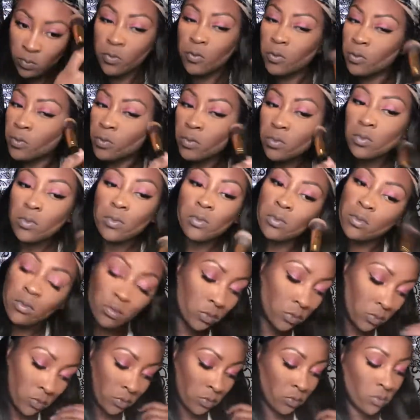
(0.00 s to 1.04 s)
and I'm
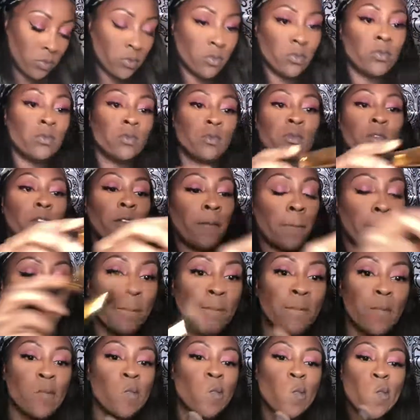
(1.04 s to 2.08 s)
also going to set
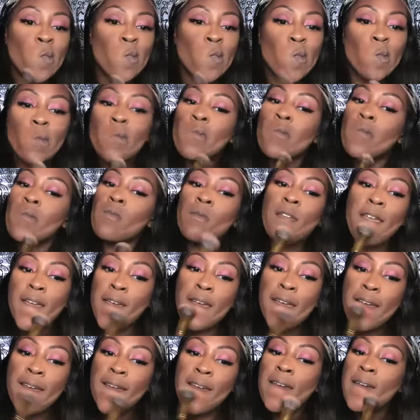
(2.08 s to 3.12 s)
the contour
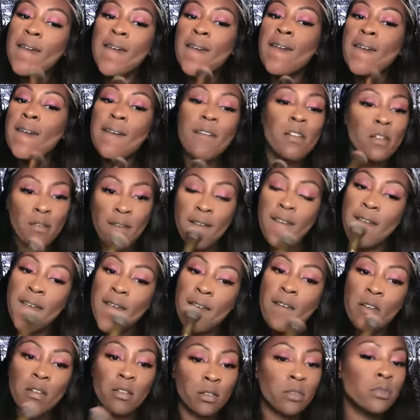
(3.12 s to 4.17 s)
on my
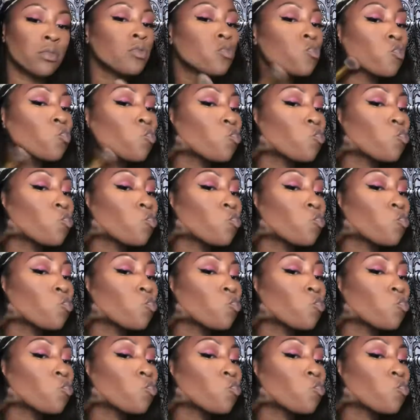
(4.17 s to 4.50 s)
nose.